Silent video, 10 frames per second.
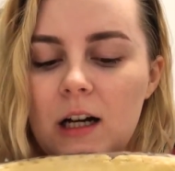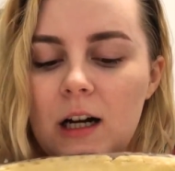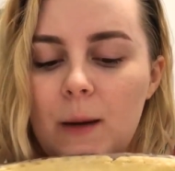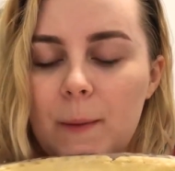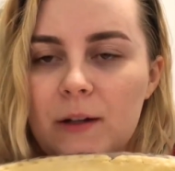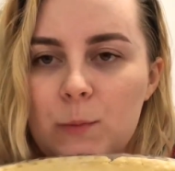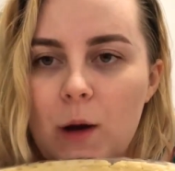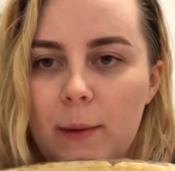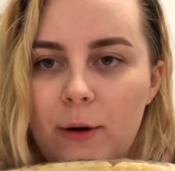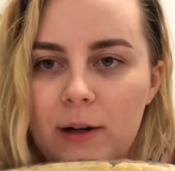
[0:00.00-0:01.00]
because it's
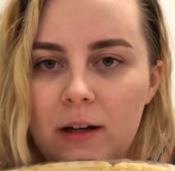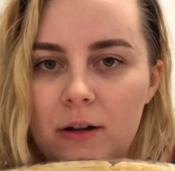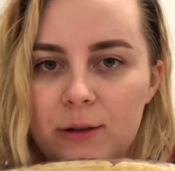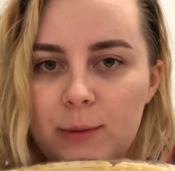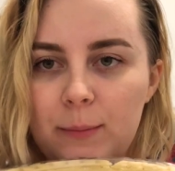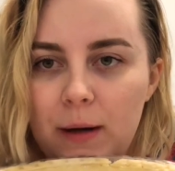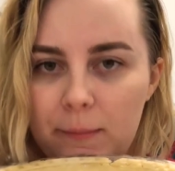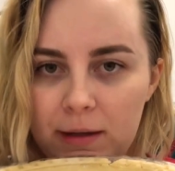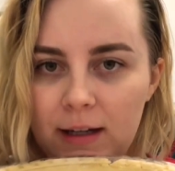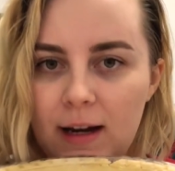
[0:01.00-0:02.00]
probably going to also be
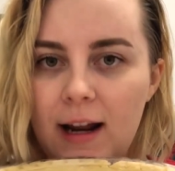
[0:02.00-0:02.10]
pumpkin